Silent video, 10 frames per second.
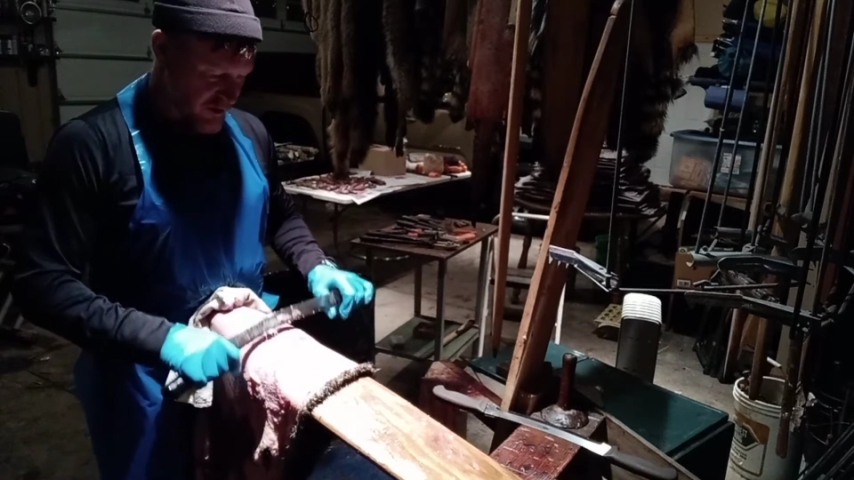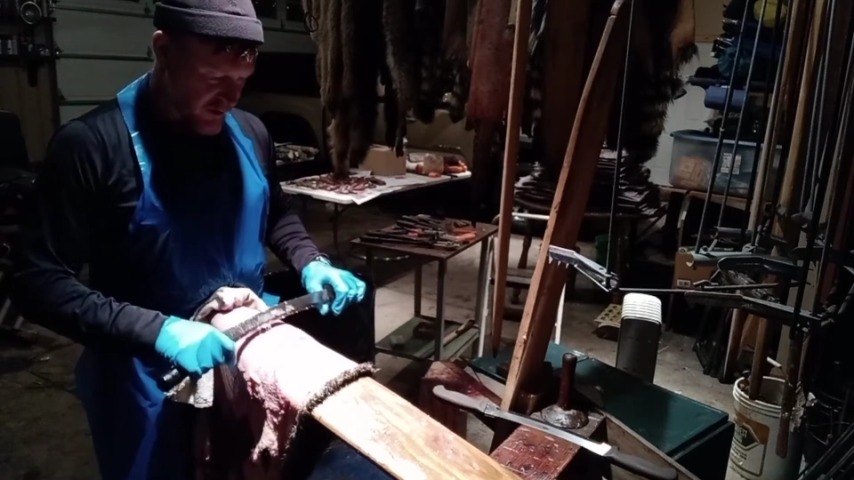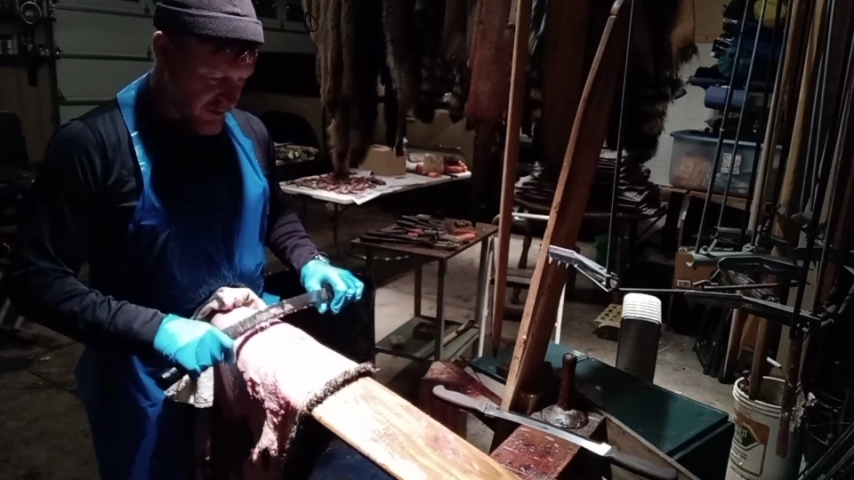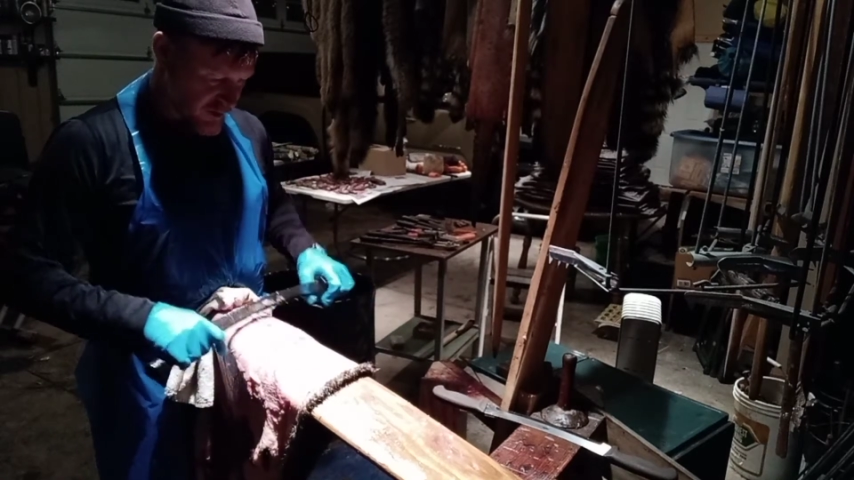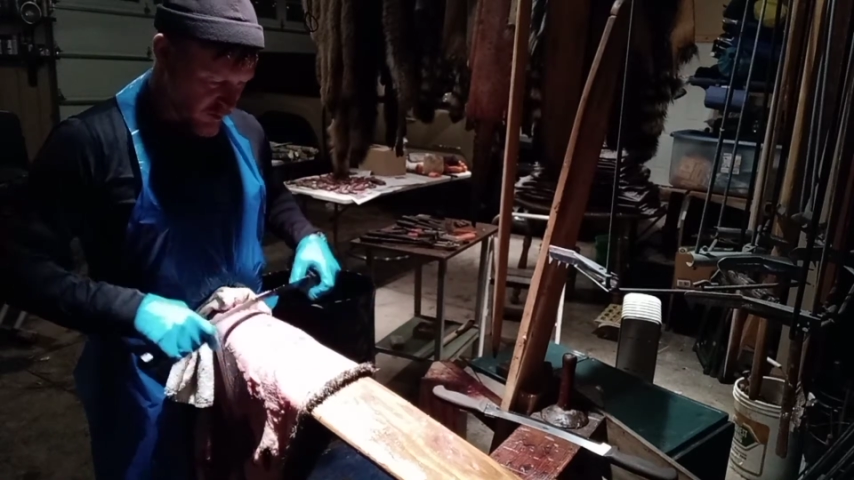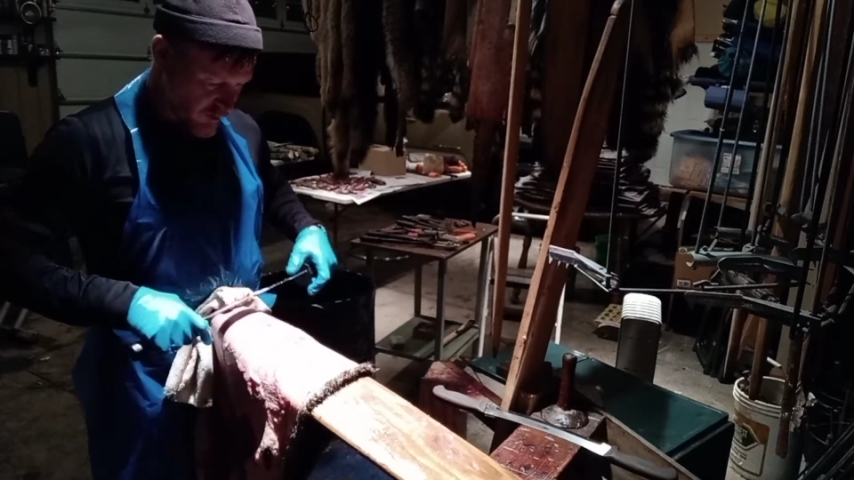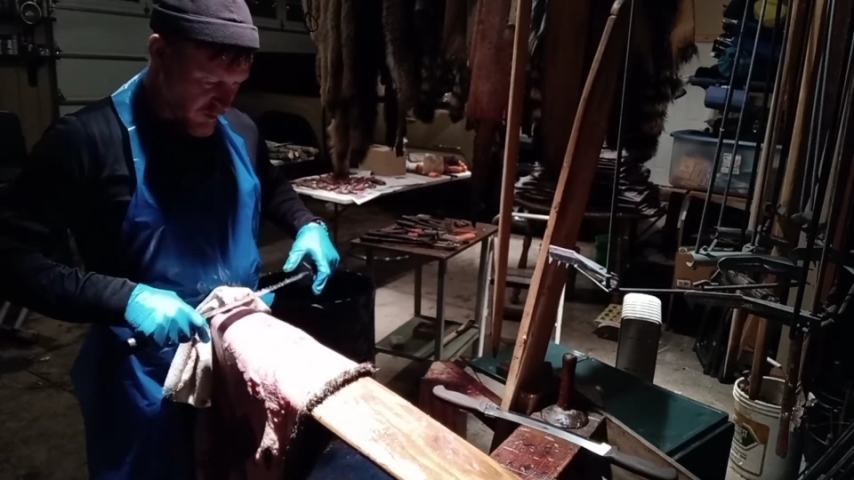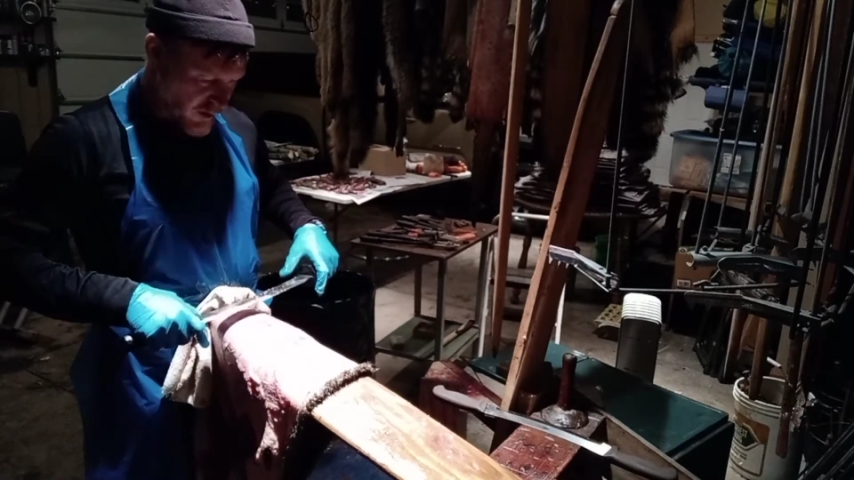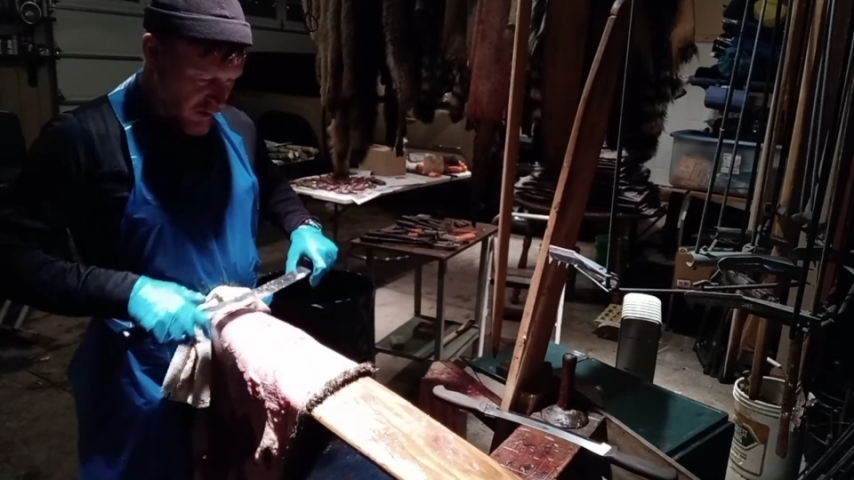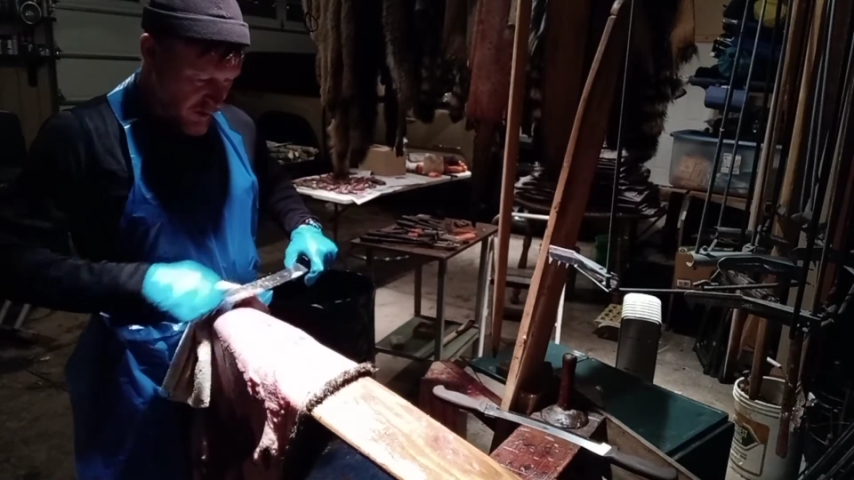So
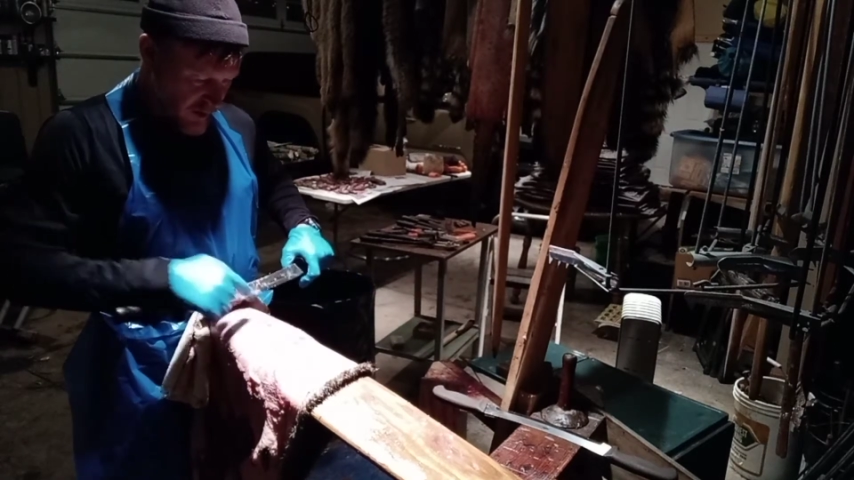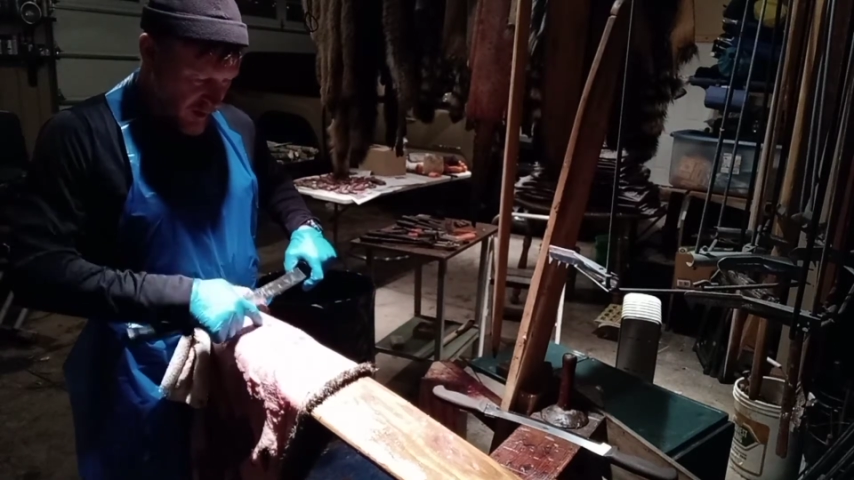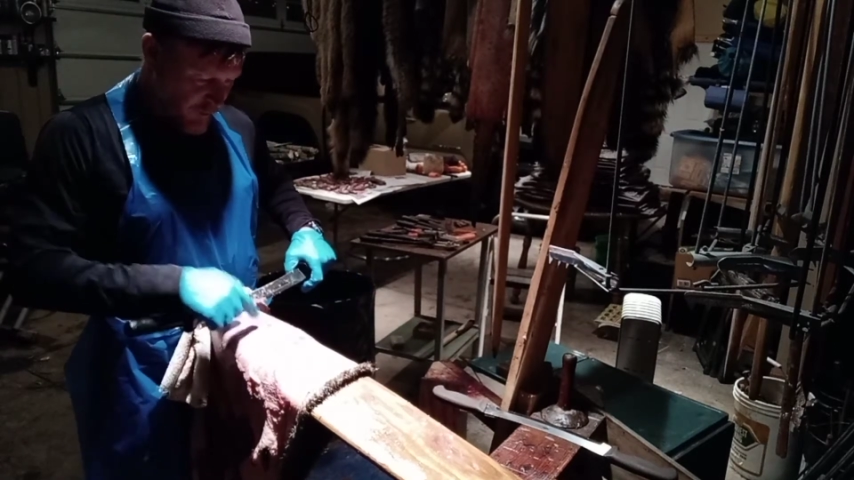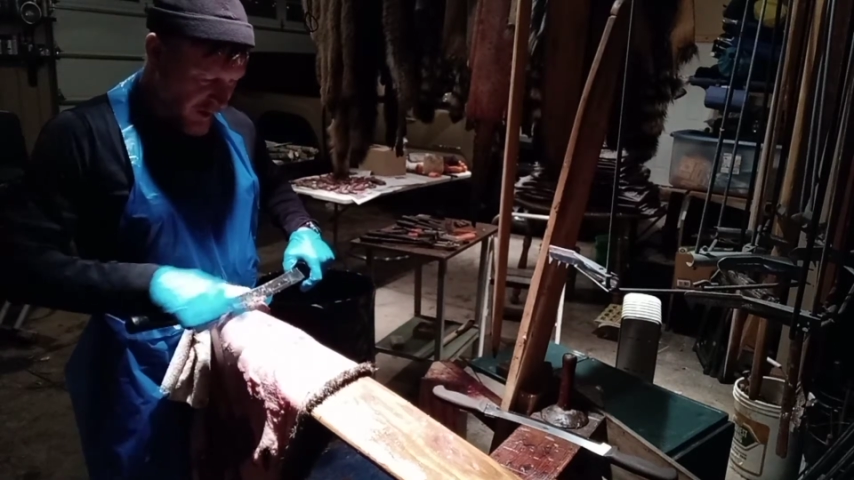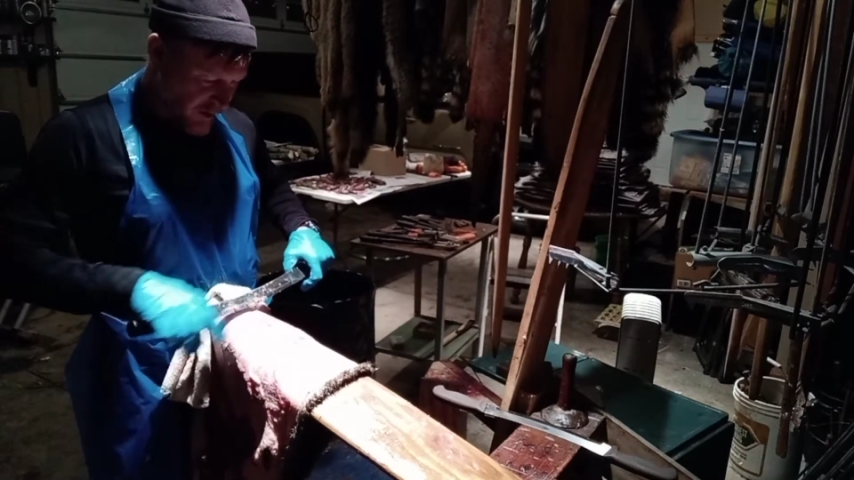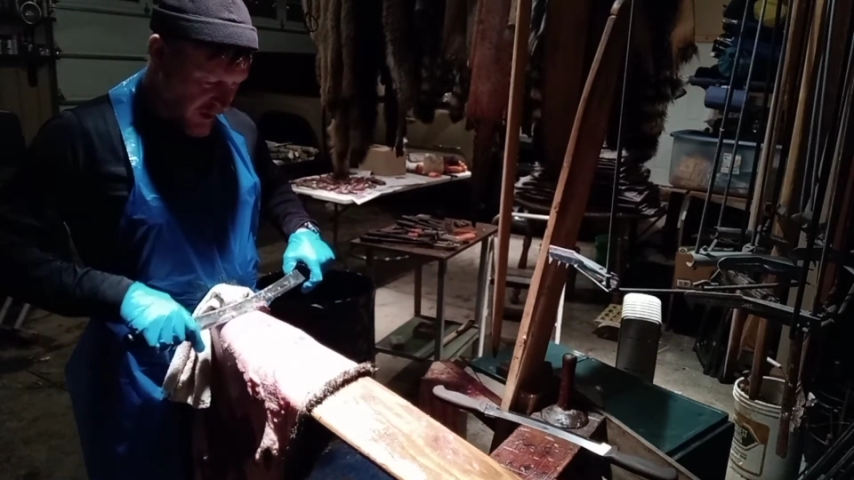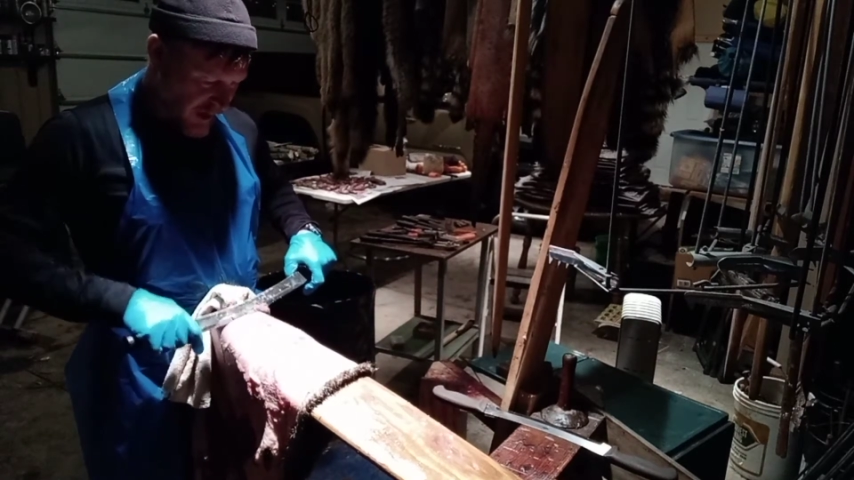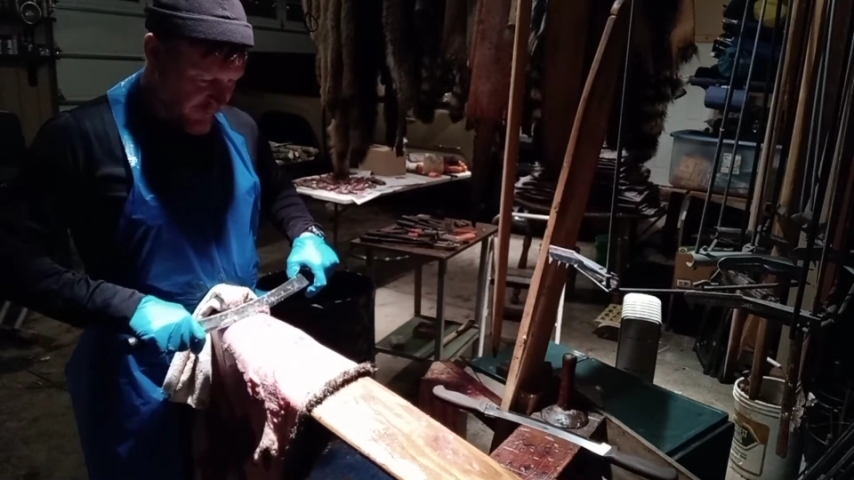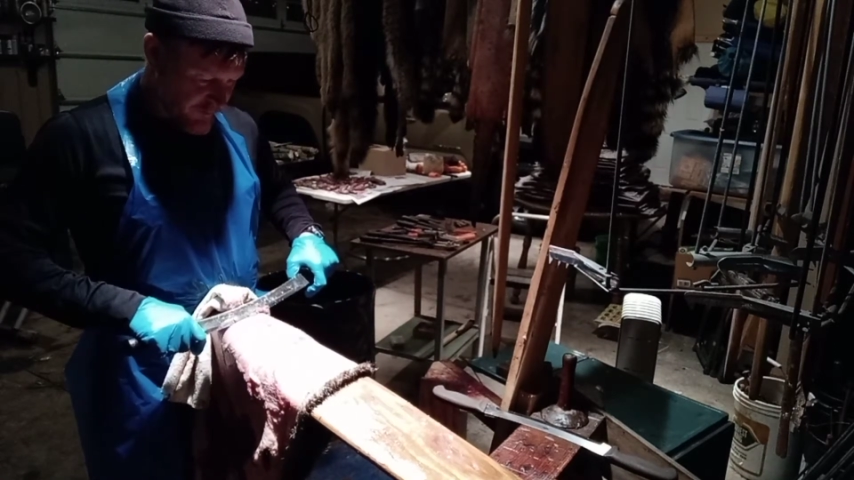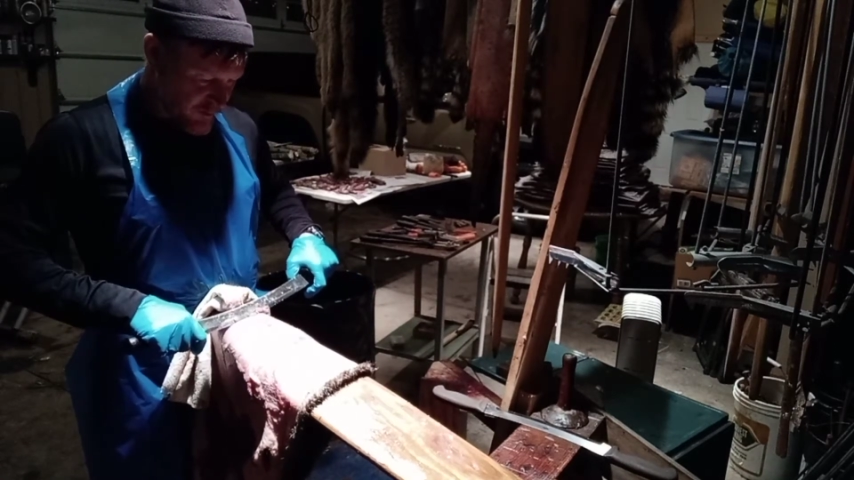up here I have to
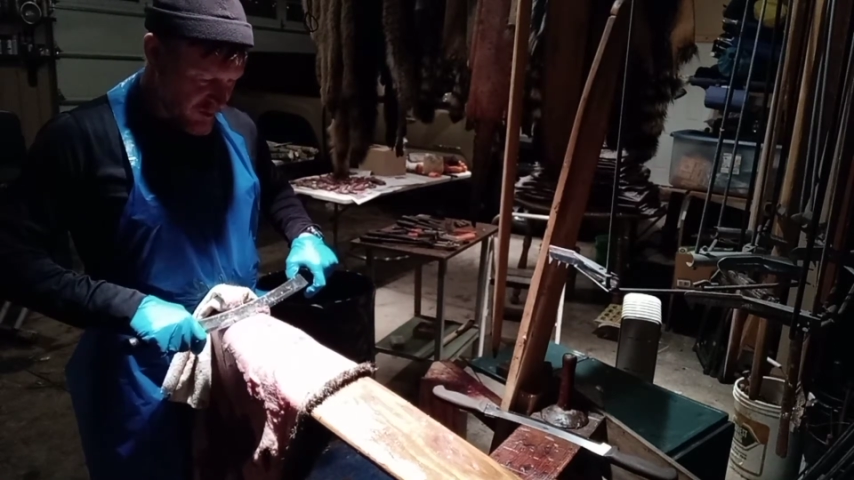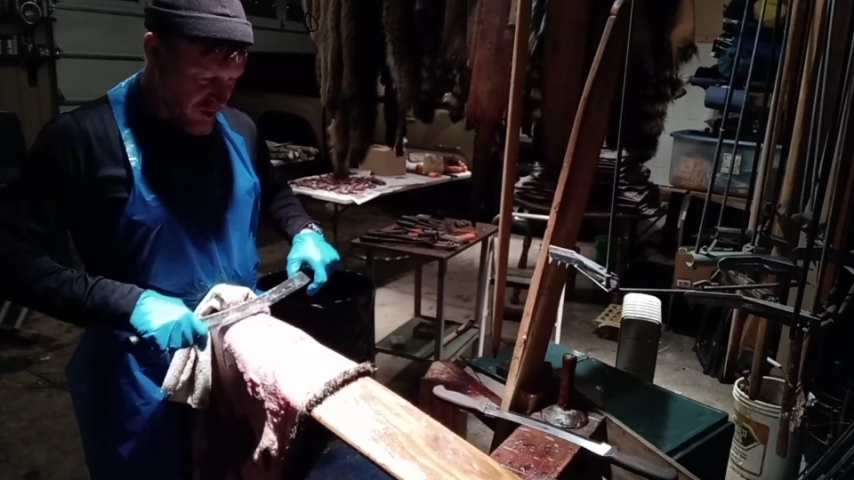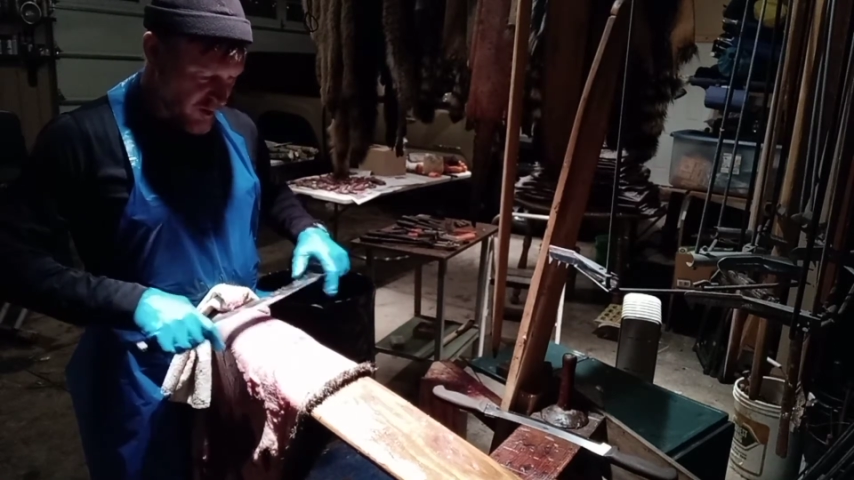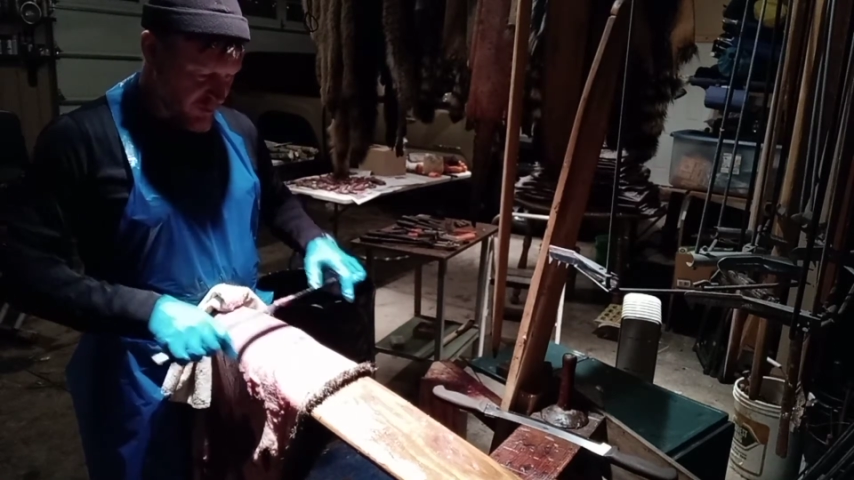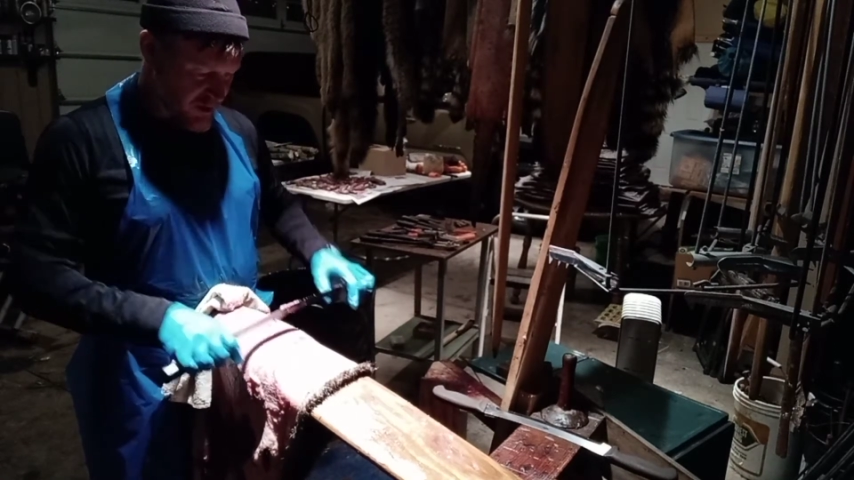use the sharp side,